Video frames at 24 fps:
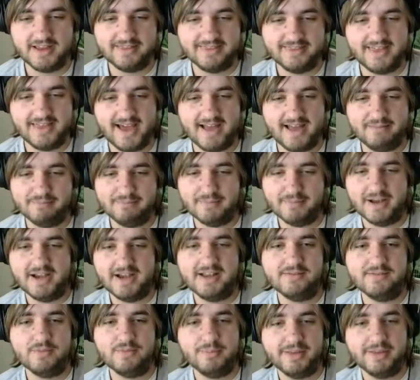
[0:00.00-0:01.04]
and that might
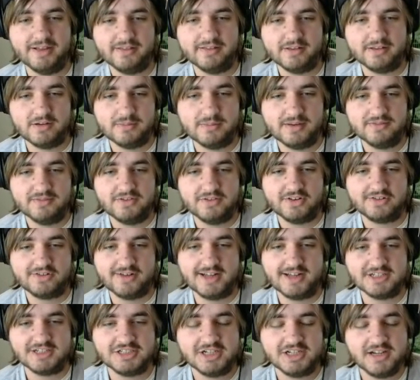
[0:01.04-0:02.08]
even be a little bit of a
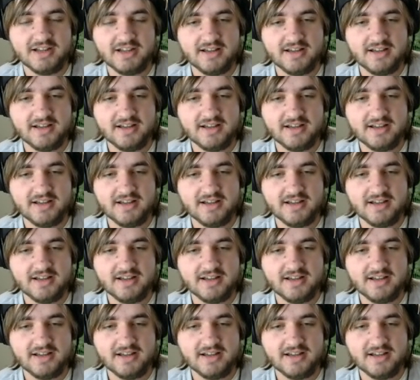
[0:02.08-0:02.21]
stretch.